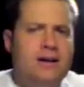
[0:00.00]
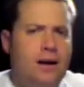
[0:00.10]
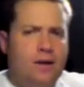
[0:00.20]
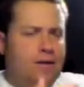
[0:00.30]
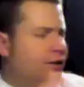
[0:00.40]

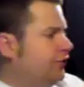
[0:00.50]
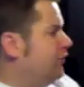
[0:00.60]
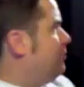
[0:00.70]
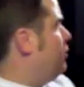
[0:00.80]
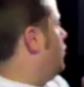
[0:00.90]
Now, this
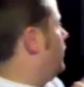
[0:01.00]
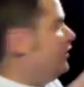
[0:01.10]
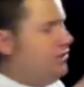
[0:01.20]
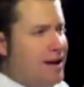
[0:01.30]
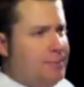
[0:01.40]
is a poor
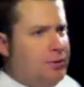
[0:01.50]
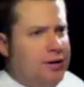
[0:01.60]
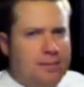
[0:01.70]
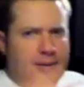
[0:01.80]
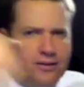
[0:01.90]
example
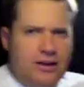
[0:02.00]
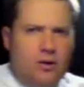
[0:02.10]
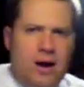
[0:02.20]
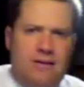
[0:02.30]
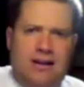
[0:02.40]
here because I
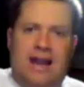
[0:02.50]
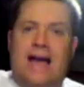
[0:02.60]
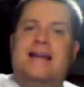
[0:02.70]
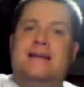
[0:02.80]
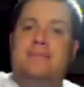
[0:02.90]
don't have a
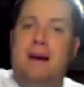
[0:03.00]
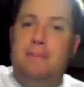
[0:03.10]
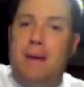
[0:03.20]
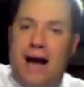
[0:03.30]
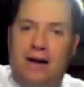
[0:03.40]
light in my
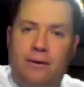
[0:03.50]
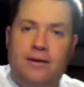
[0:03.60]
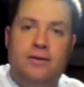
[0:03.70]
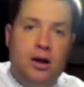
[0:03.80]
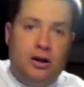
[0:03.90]

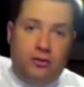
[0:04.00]
background